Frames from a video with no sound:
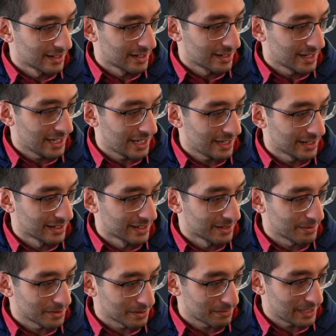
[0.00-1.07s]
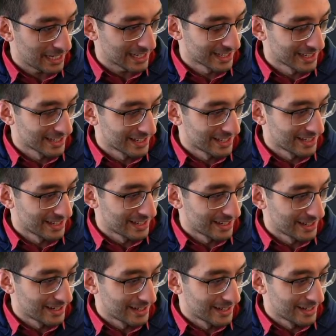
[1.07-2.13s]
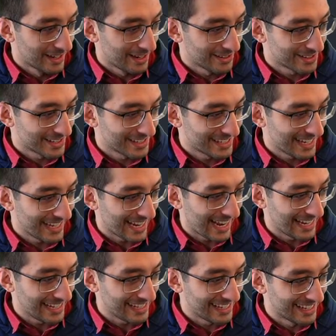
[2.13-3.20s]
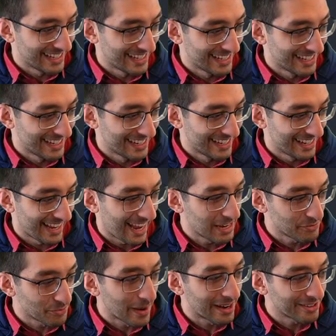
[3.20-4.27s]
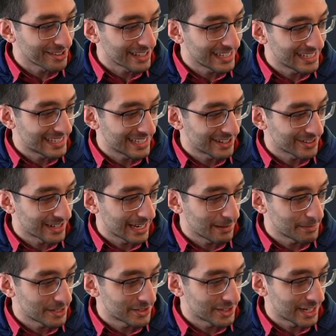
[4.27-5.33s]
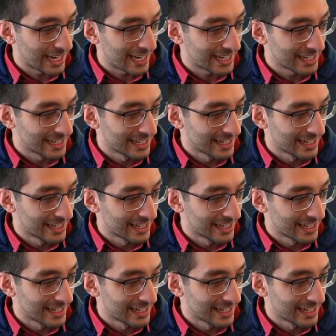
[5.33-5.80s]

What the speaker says: Yeah, welcome back. I was going to say, I rarely see your name in chat.